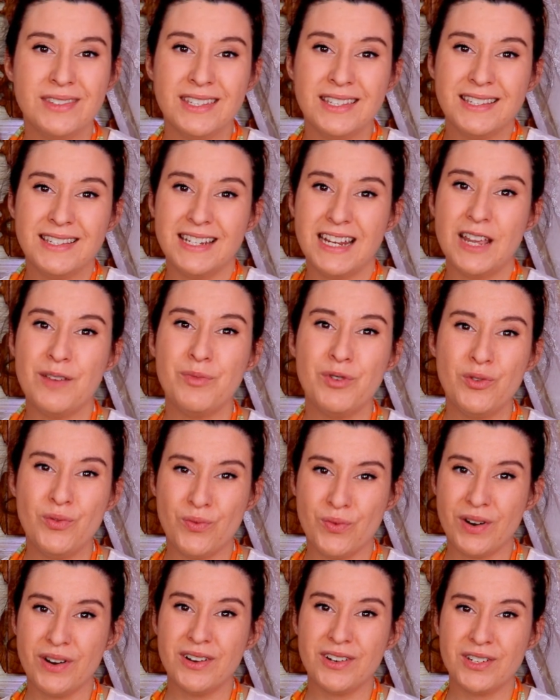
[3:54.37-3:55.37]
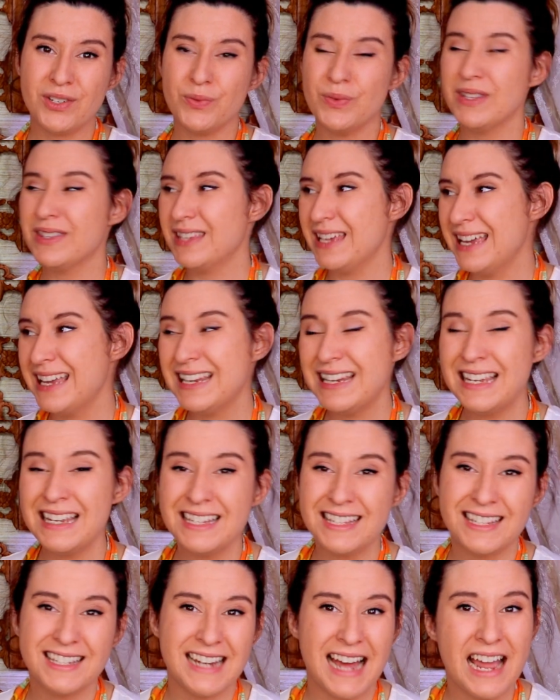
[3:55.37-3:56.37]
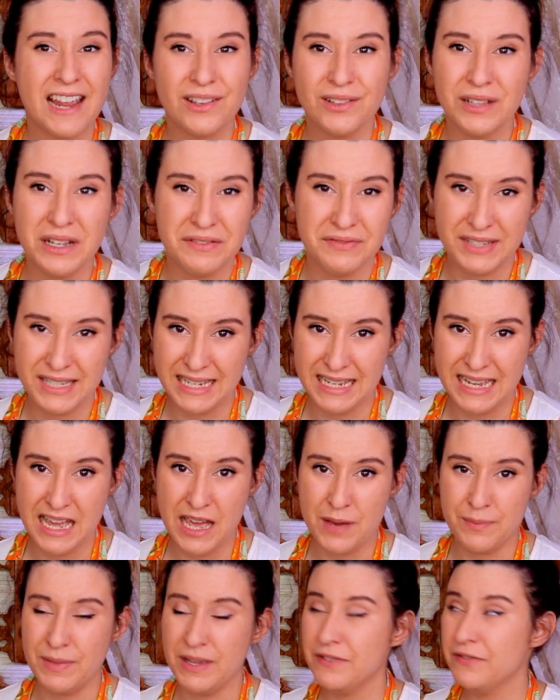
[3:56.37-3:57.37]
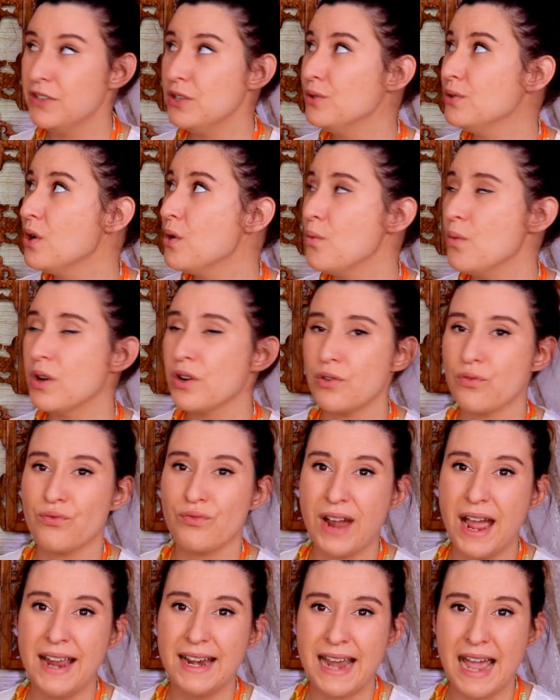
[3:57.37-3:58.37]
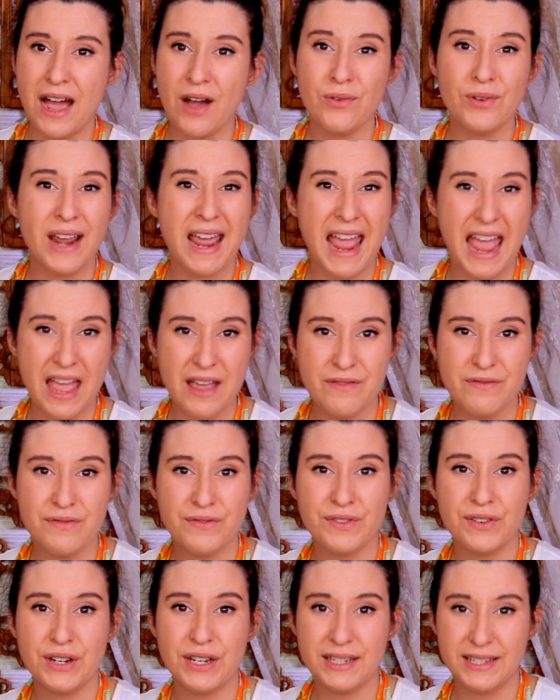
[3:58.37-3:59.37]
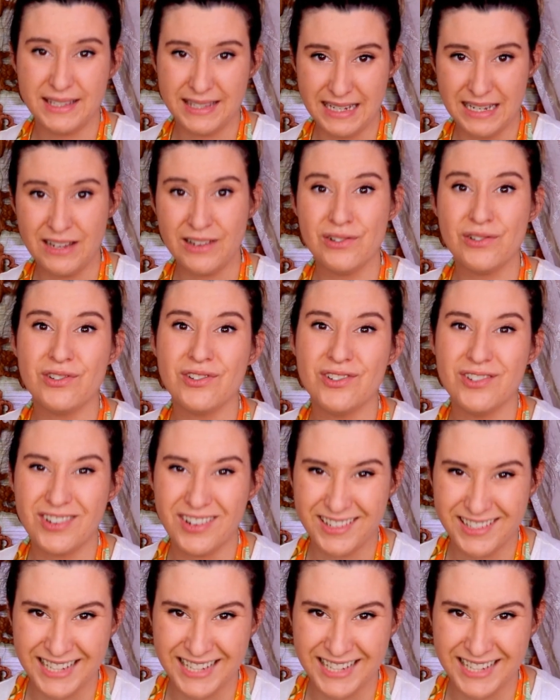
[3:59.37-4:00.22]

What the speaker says: this table works with any style of DM. If you don't want to write out every single